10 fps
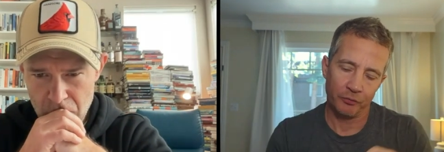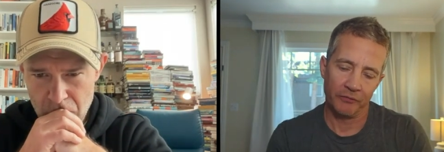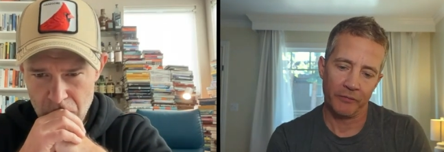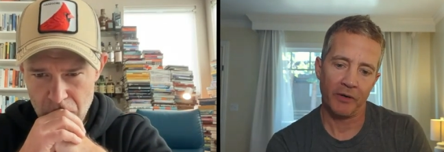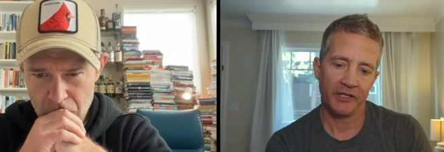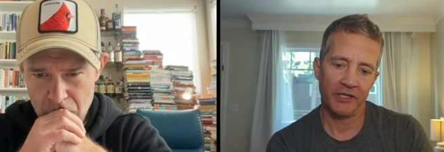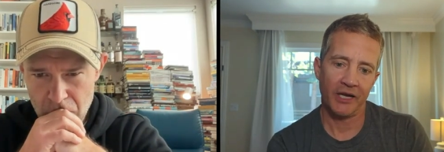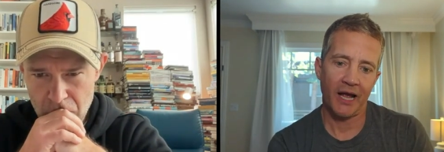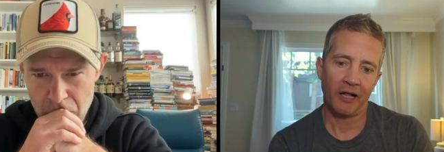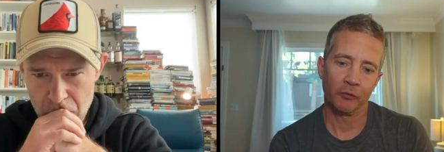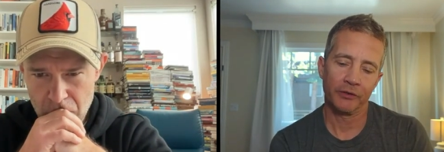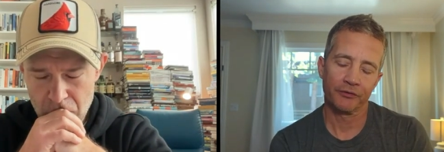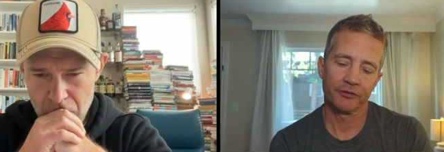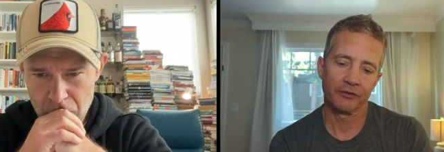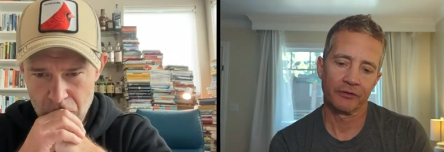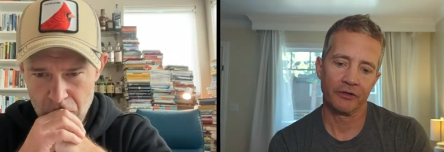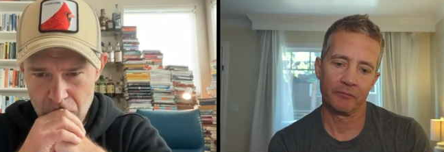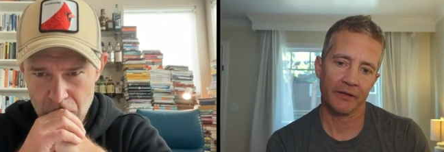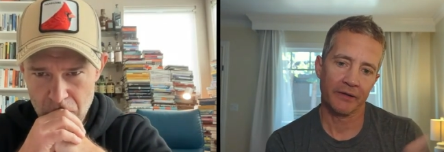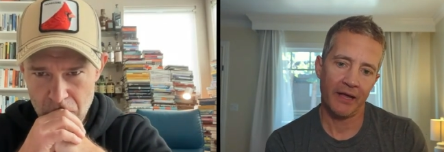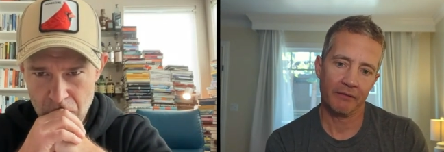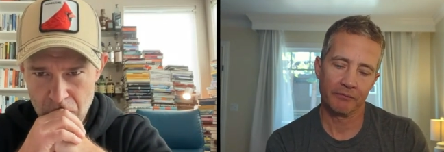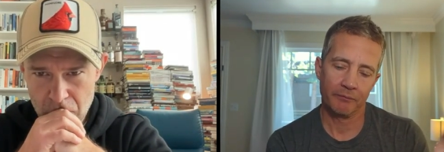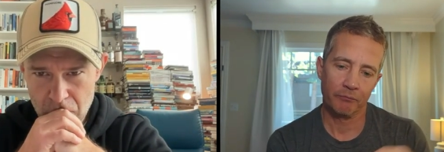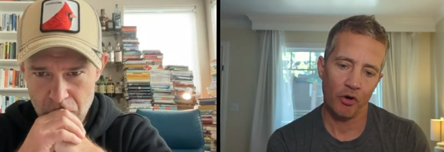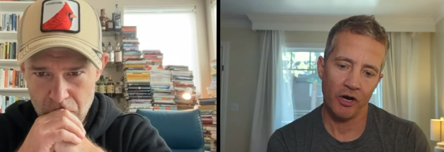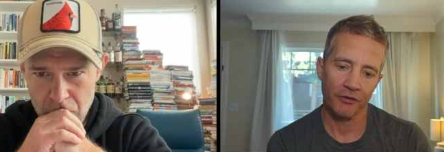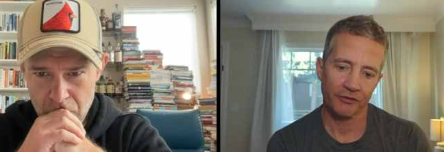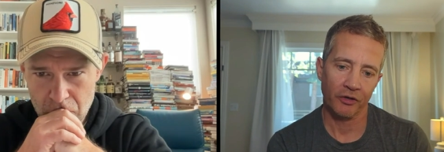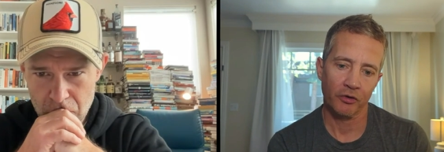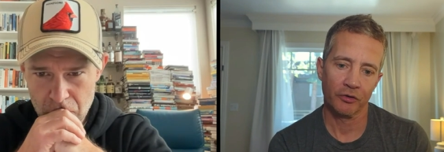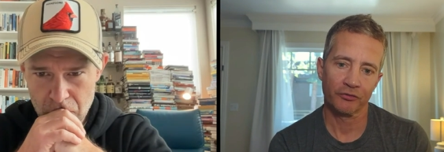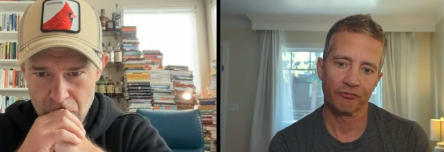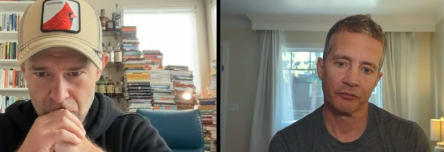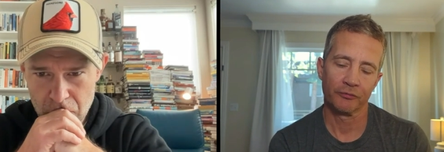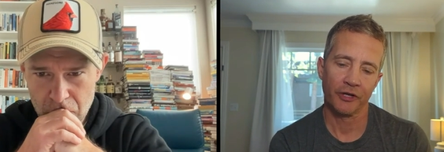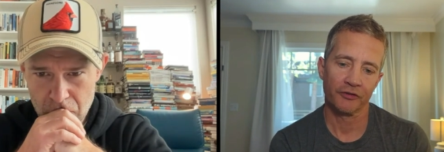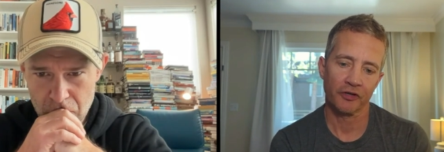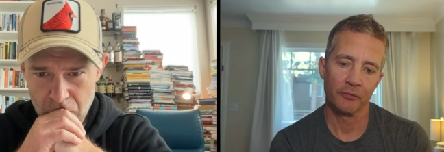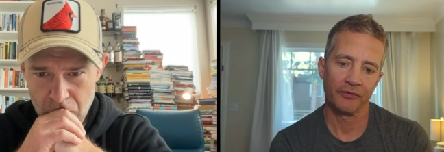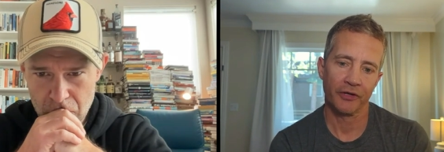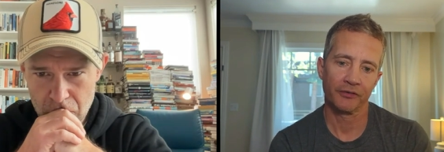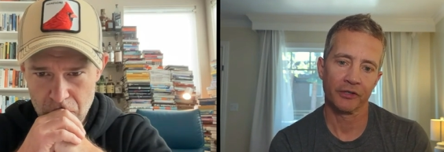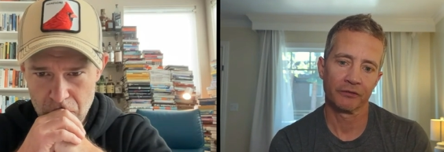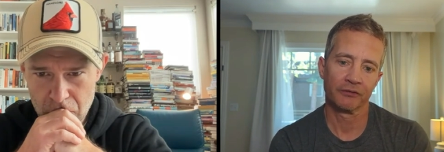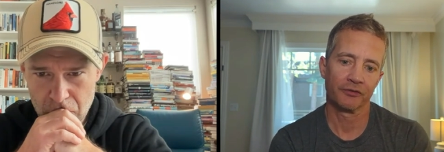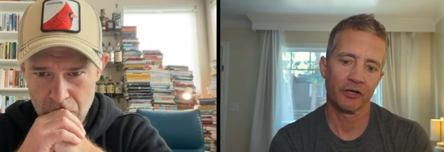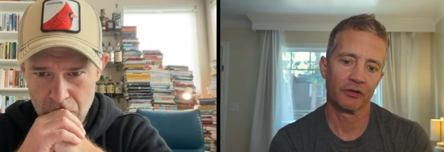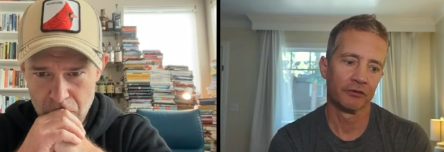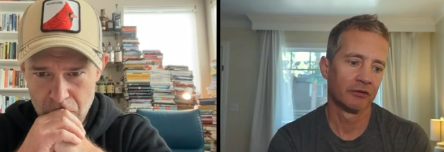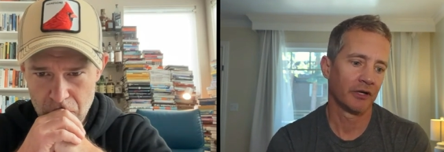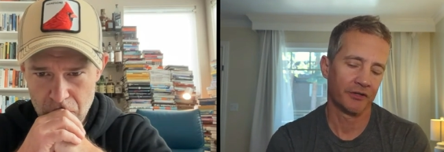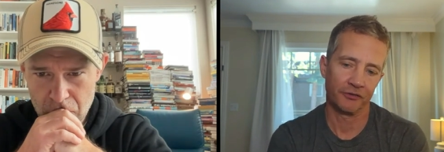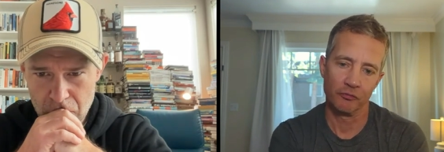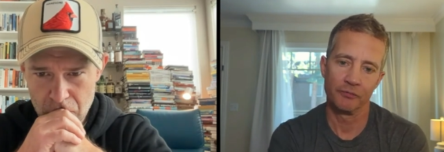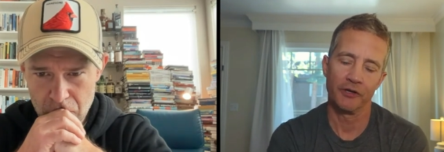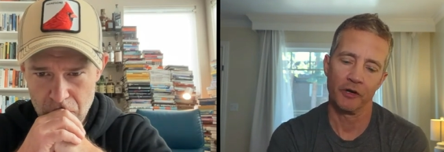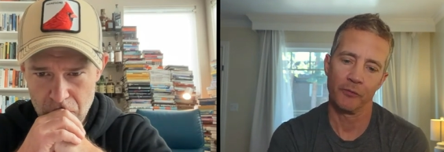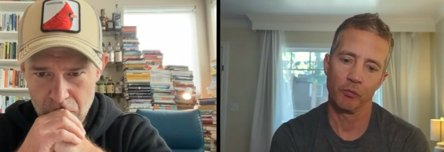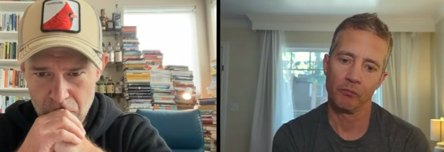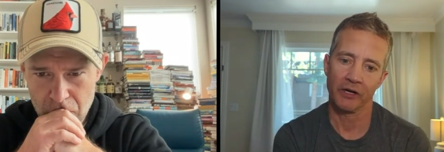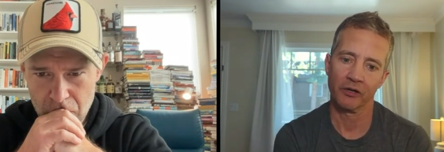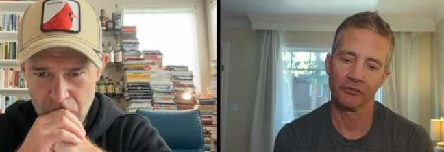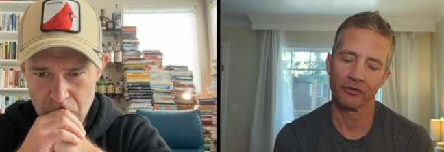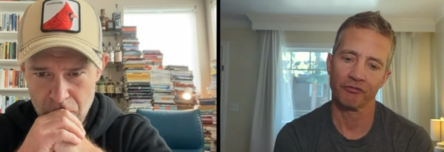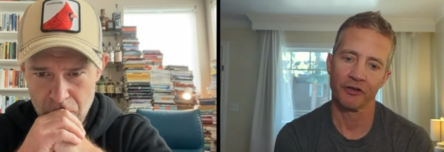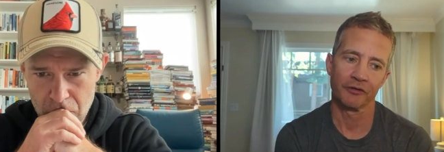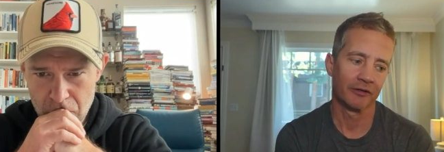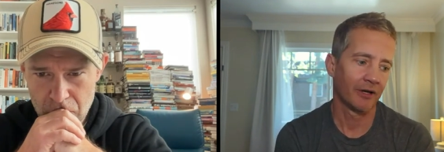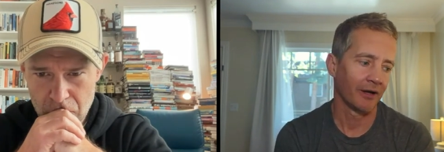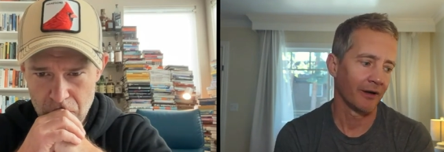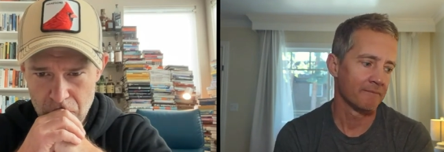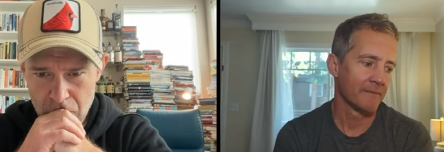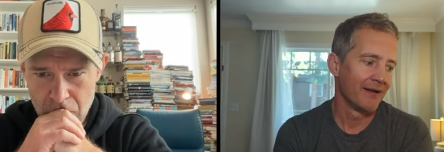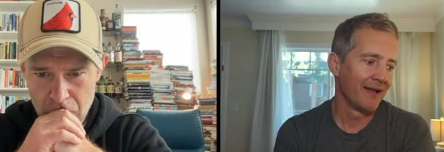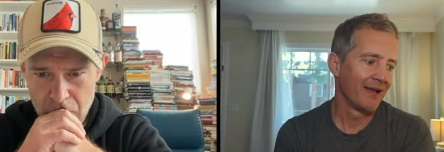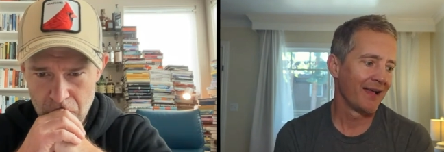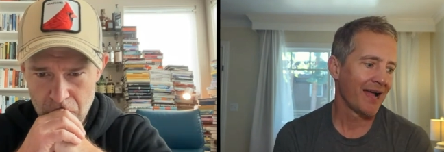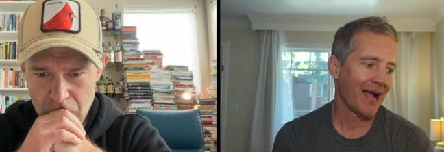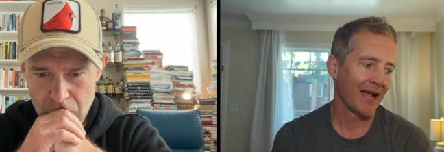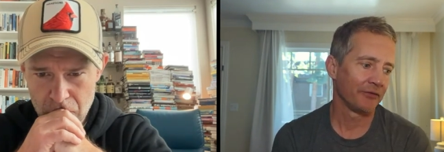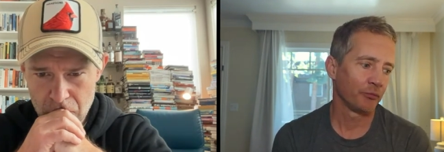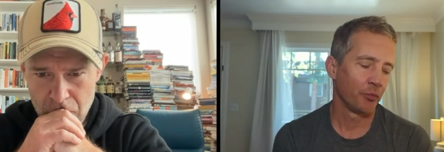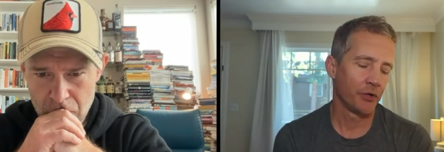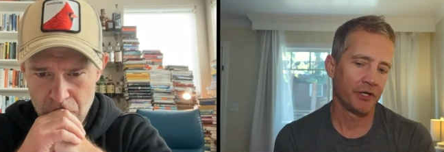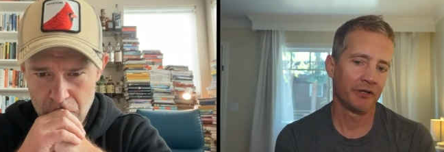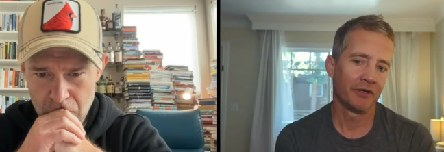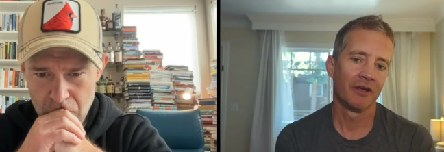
Speaker 1: with my buddy Albert, my podcast co-host from Telescope Investing years ago, and he's still, you know, my closest friend. And we